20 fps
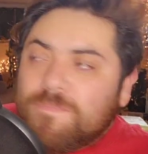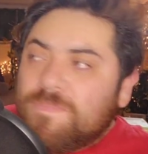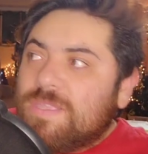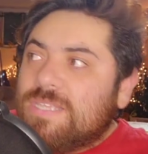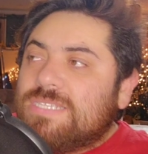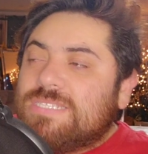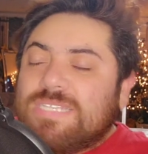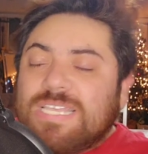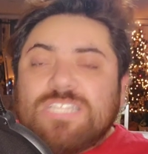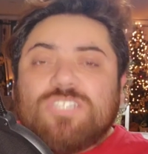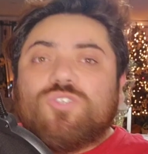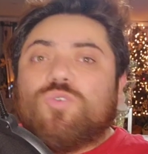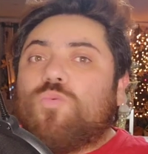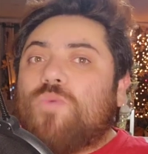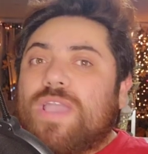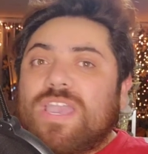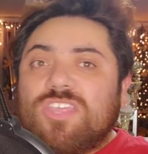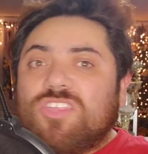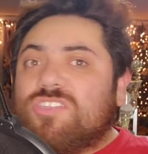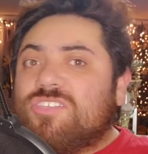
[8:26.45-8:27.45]

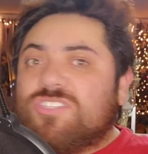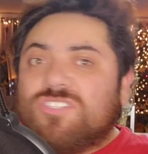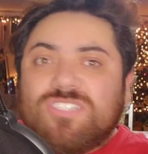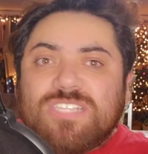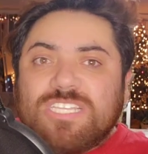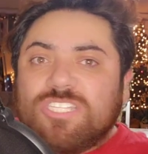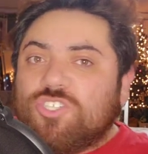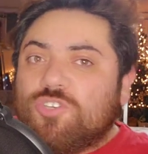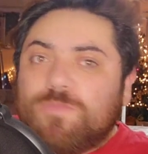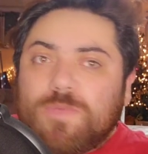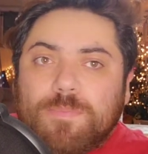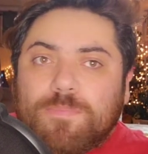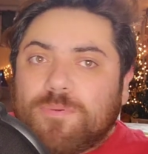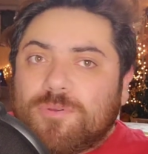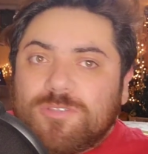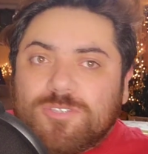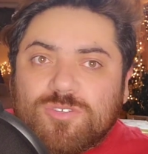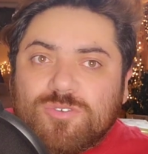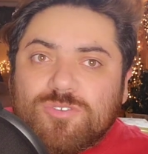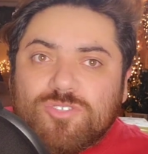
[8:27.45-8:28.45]
Situations need to be
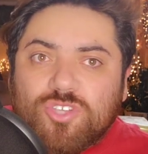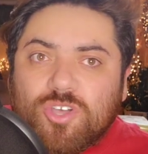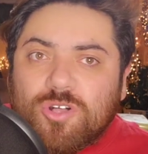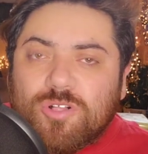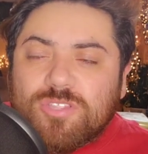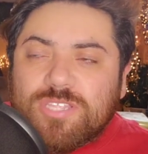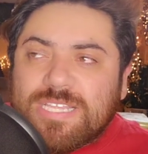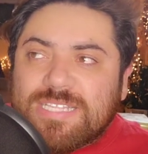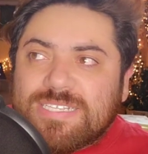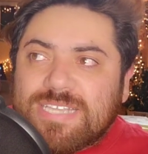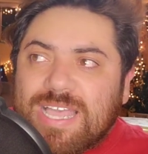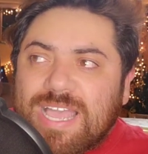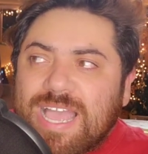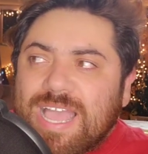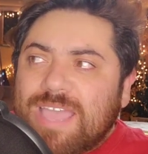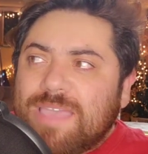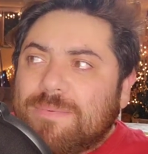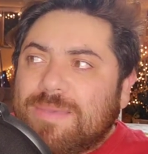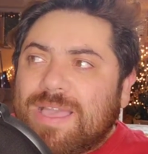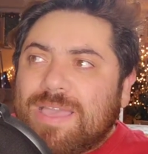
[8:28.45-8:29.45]
produced all the
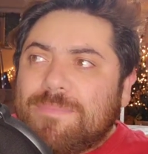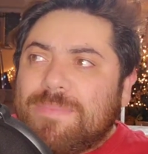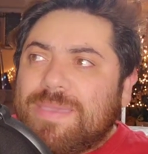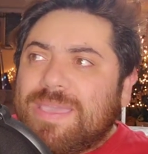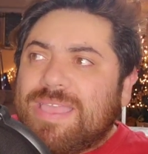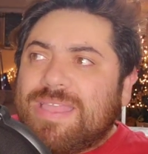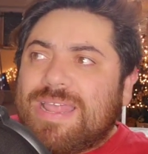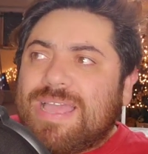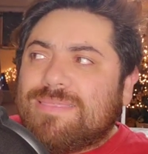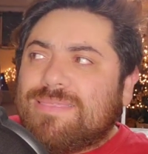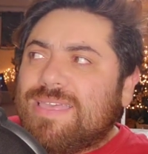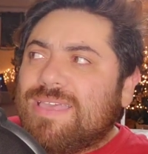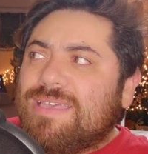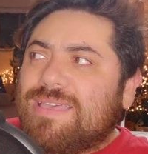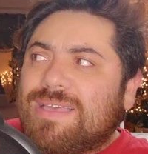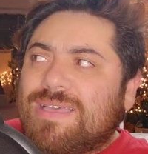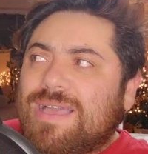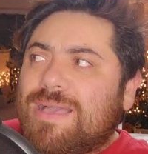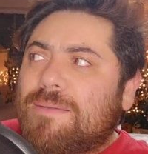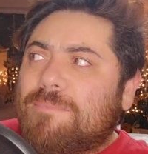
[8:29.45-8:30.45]
time. I mean, I
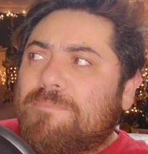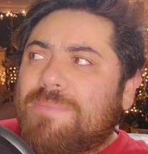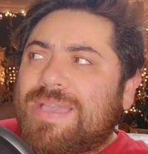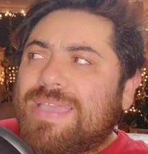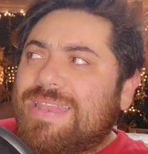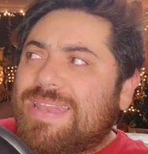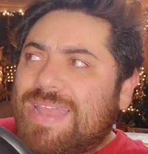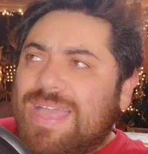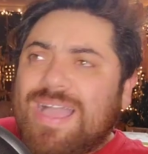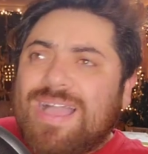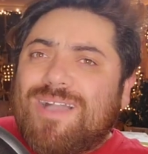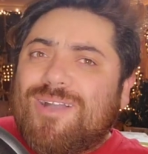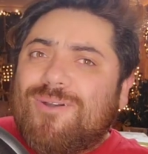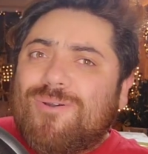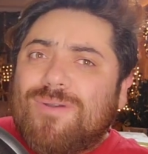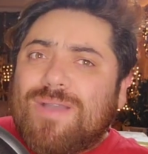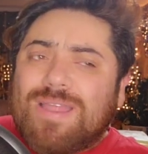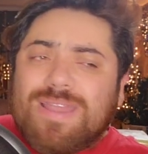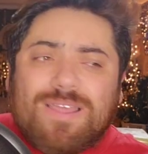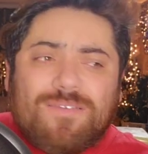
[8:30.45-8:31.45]
think by
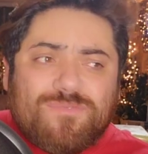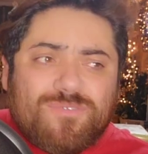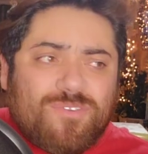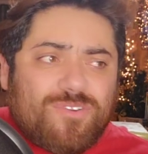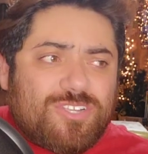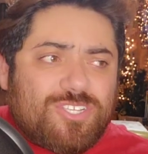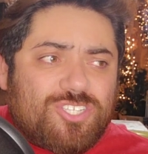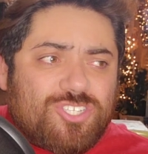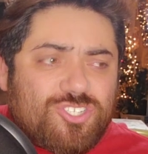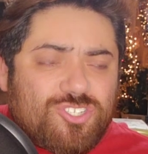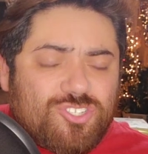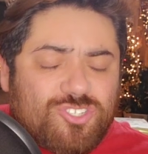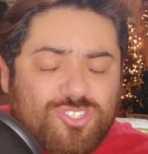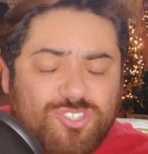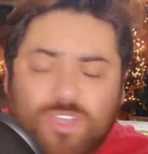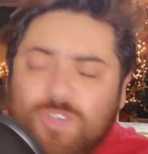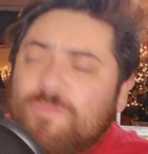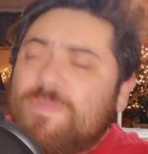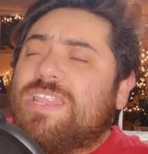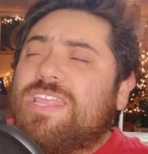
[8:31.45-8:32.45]
now, and after
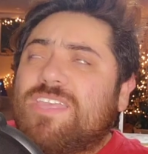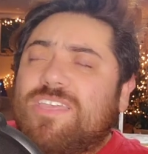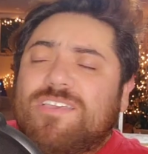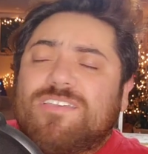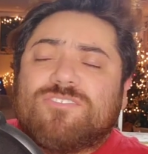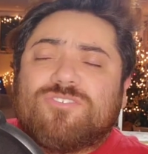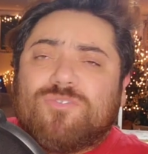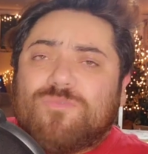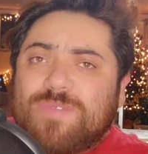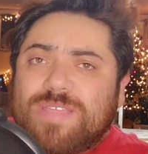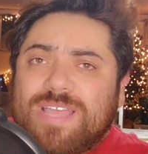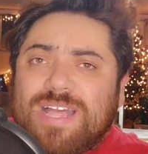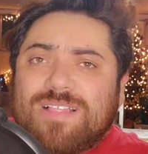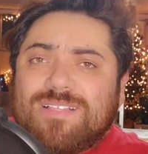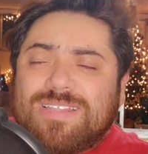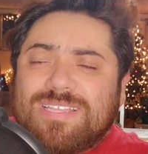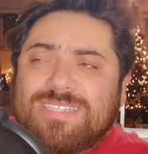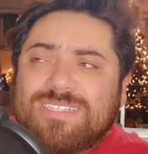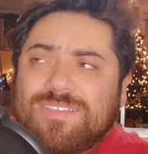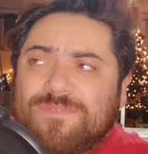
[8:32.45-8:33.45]
so many years on
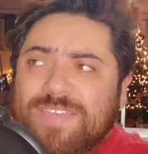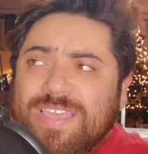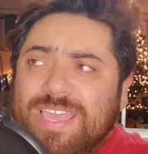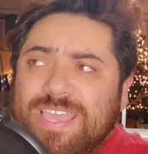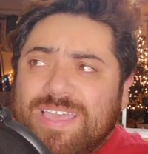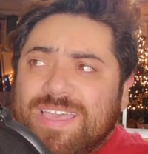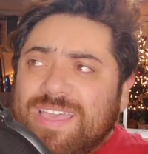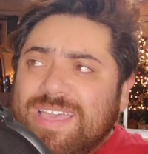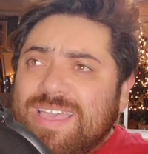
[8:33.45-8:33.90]
reality TV,